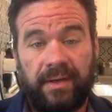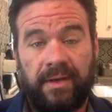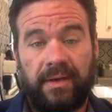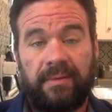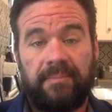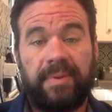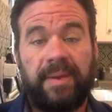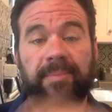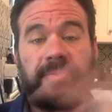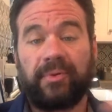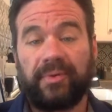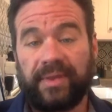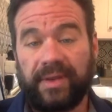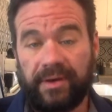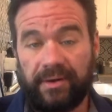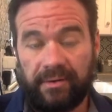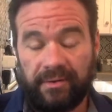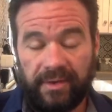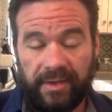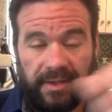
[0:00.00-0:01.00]
People that
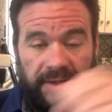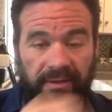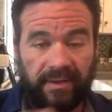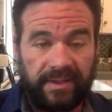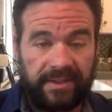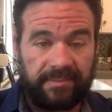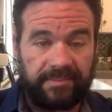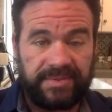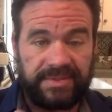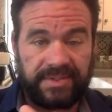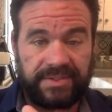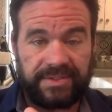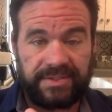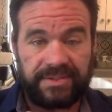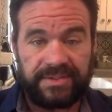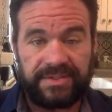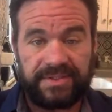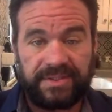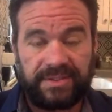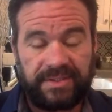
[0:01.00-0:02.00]
are in elected
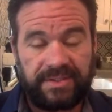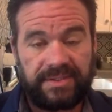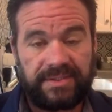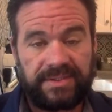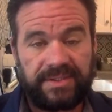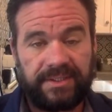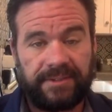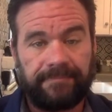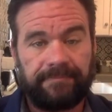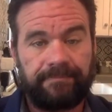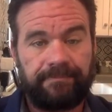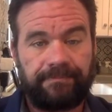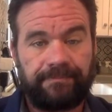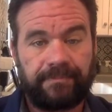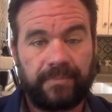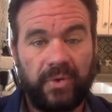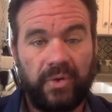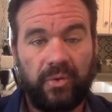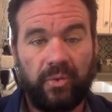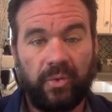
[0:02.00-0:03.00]
positions in D.C.,
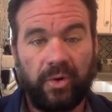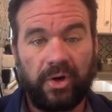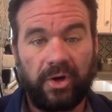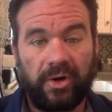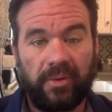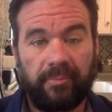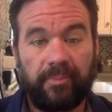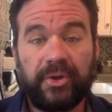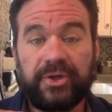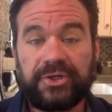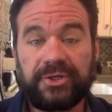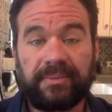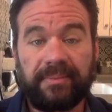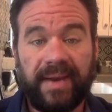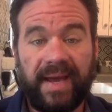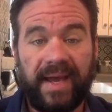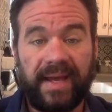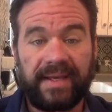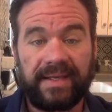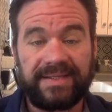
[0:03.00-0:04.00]
who are pushing
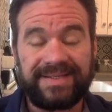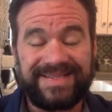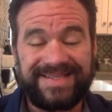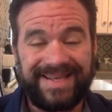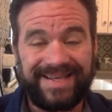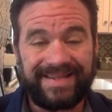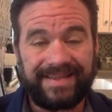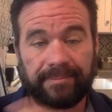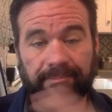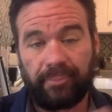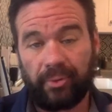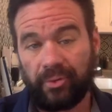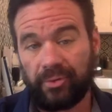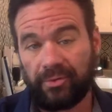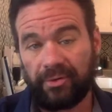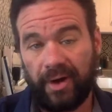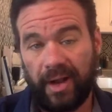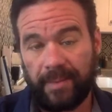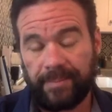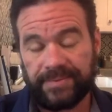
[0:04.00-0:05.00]
back and saying the
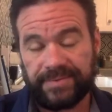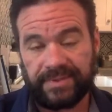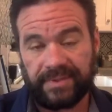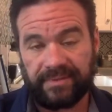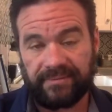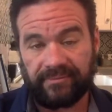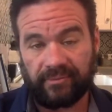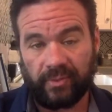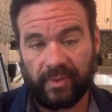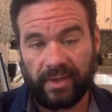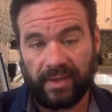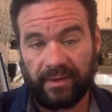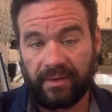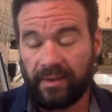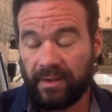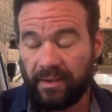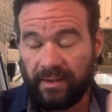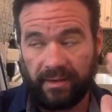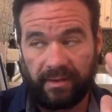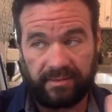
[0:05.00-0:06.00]
polar opposite of what
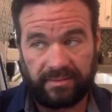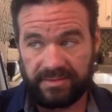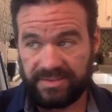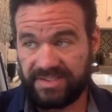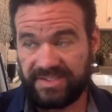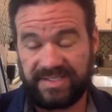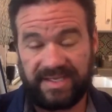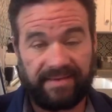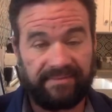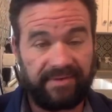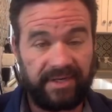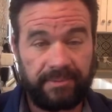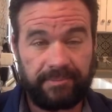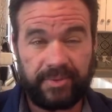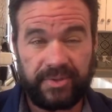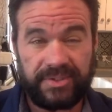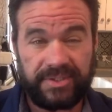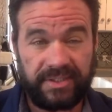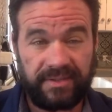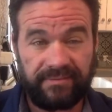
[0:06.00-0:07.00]

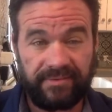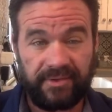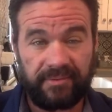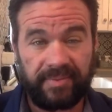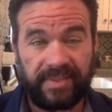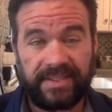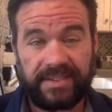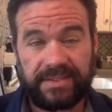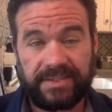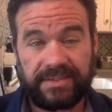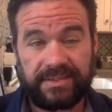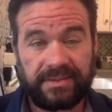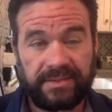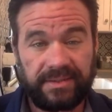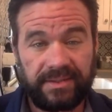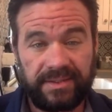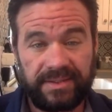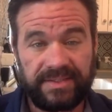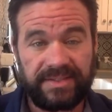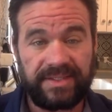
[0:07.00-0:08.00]
70% of their base
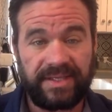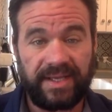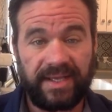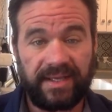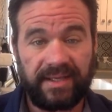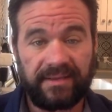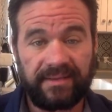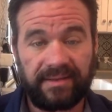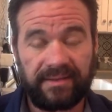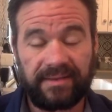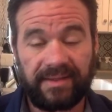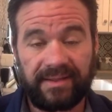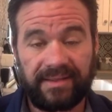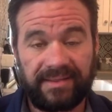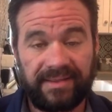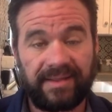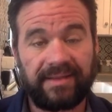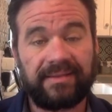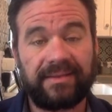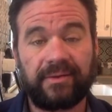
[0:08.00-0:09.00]
is saying, and that they
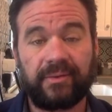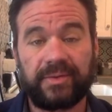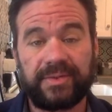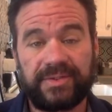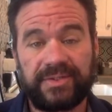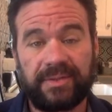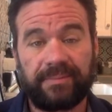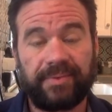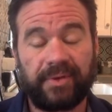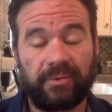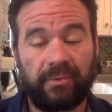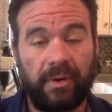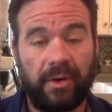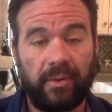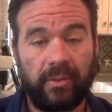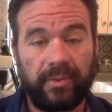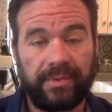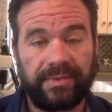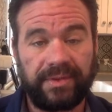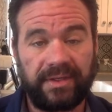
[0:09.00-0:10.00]
think there was something wrong
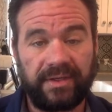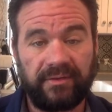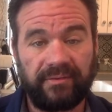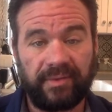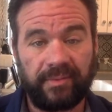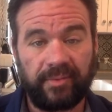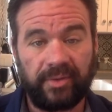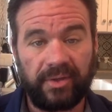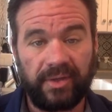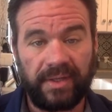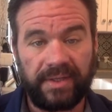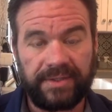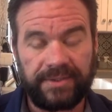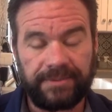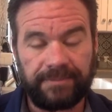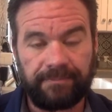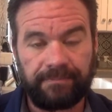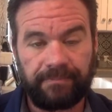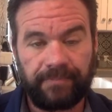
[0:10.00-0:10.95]
with the November election.